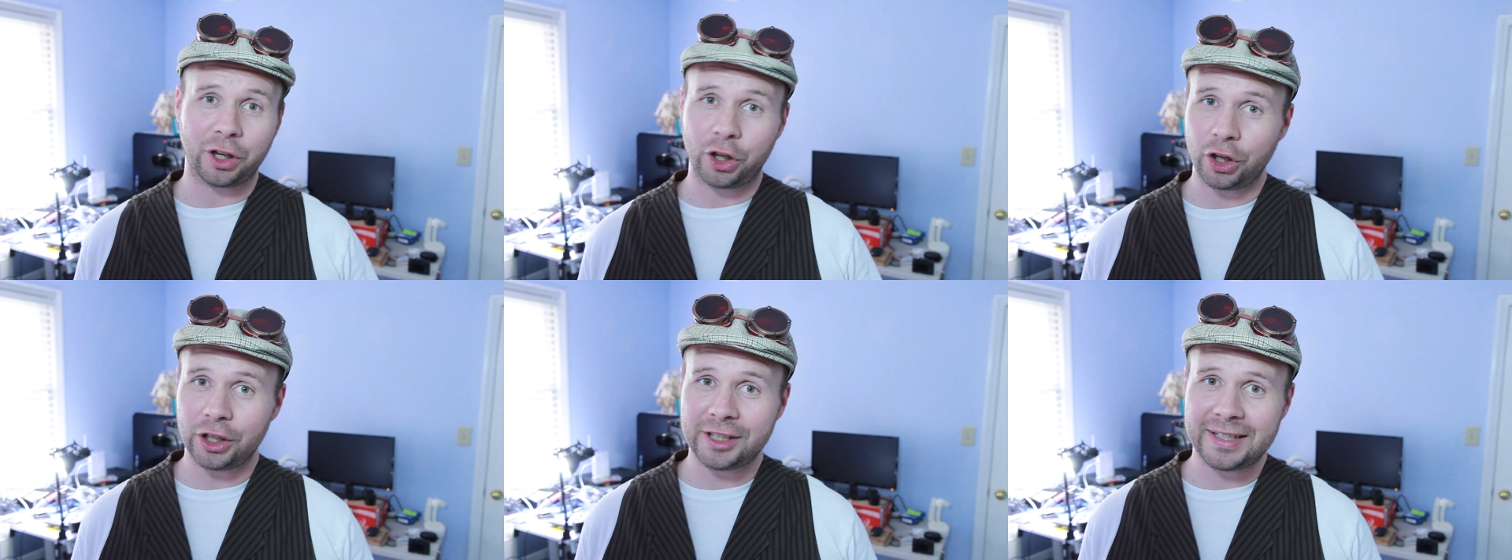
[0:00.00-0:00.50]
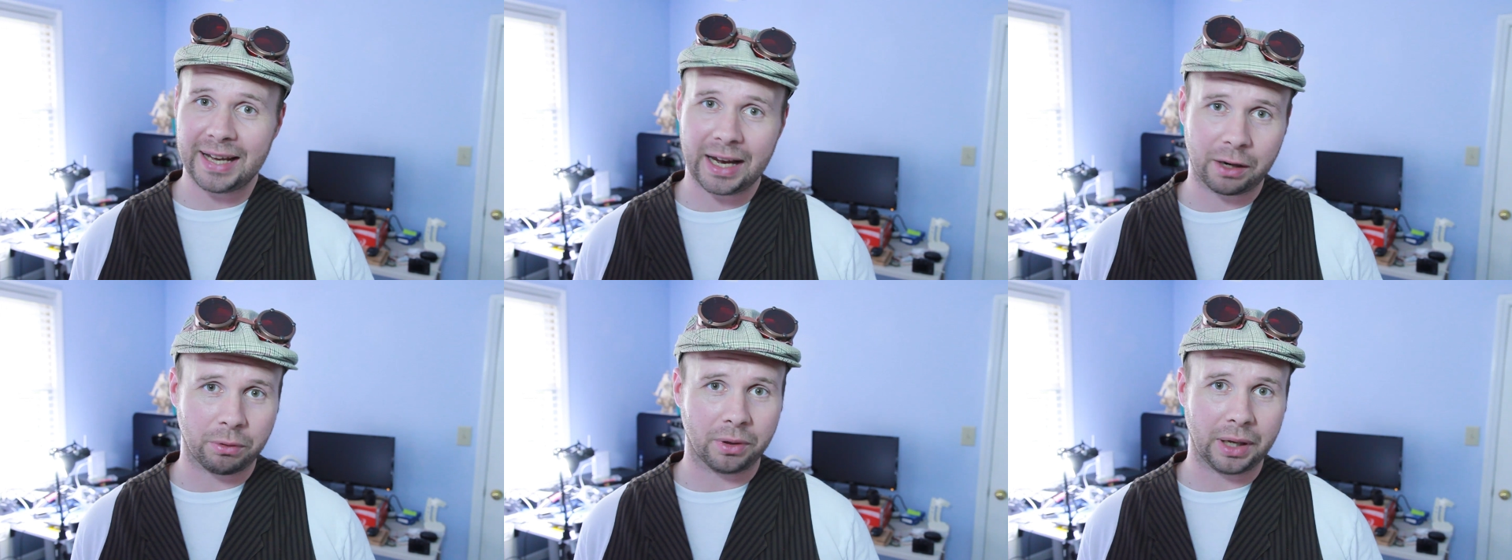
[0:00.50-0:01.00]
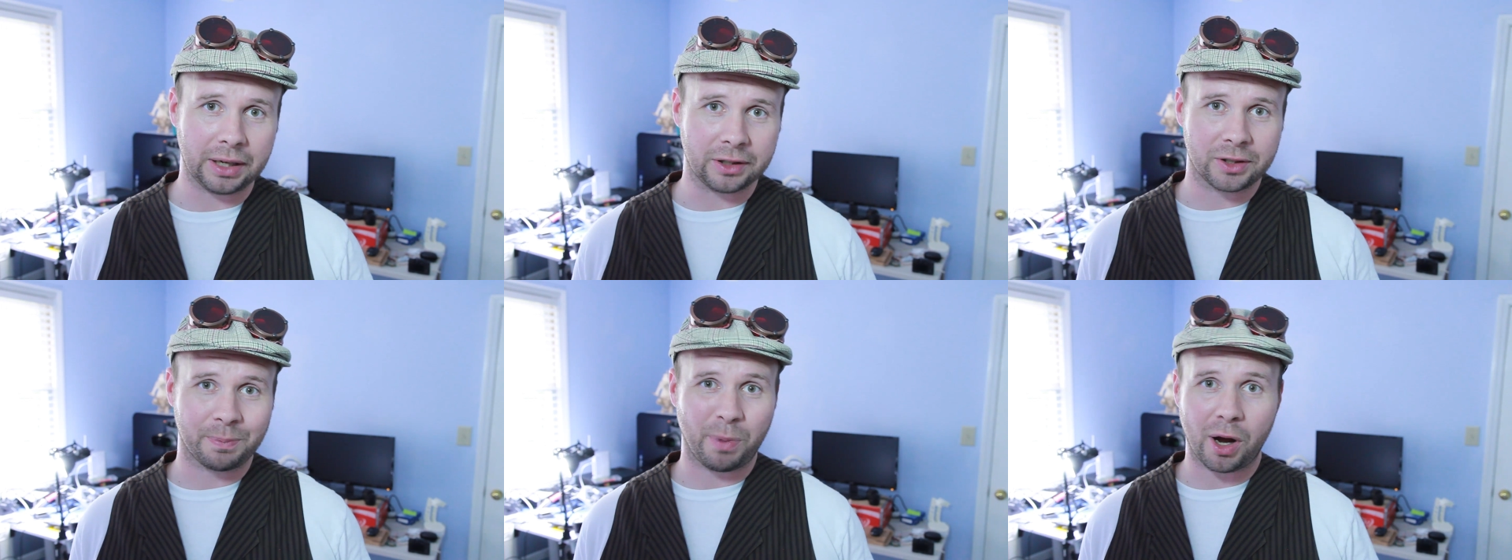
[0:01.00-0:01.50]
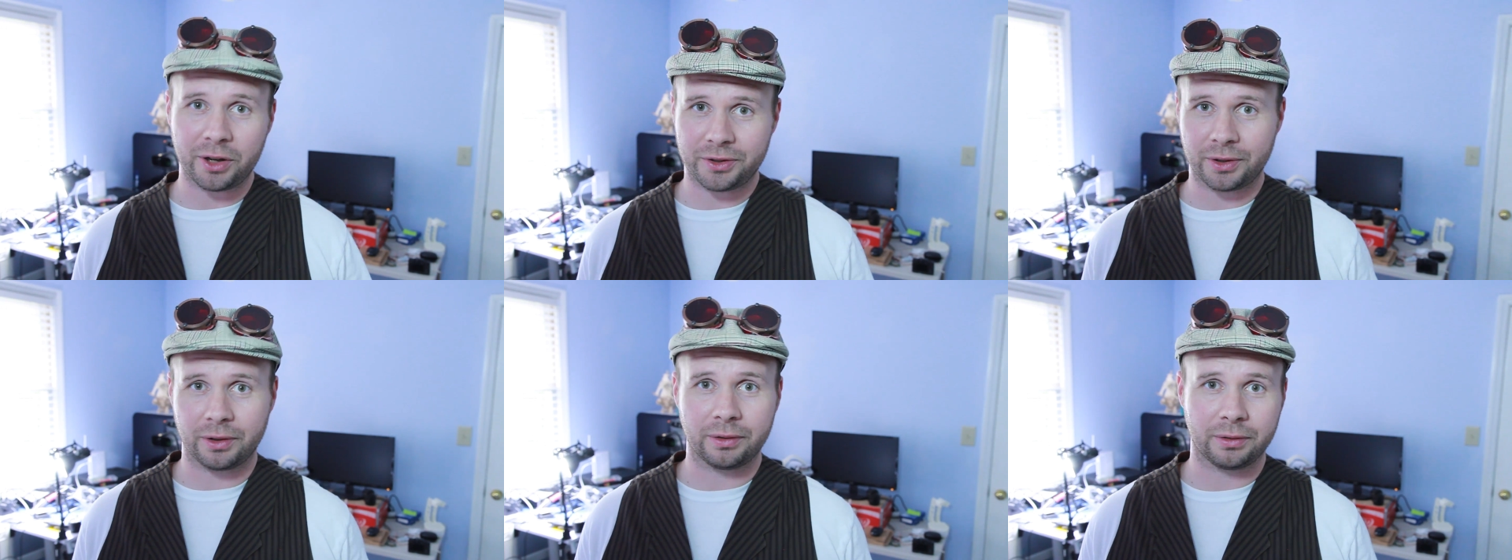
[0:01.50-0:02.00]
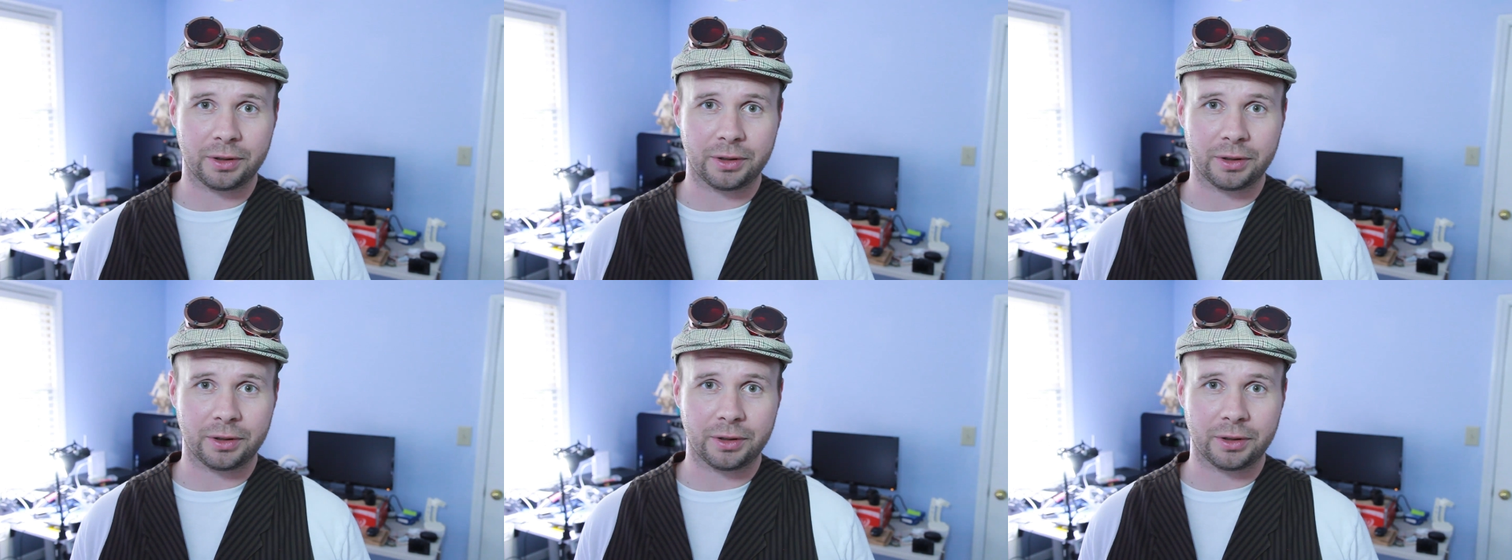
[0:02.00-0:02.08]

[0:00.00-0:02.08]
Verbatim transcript: a good tech-related sponsor?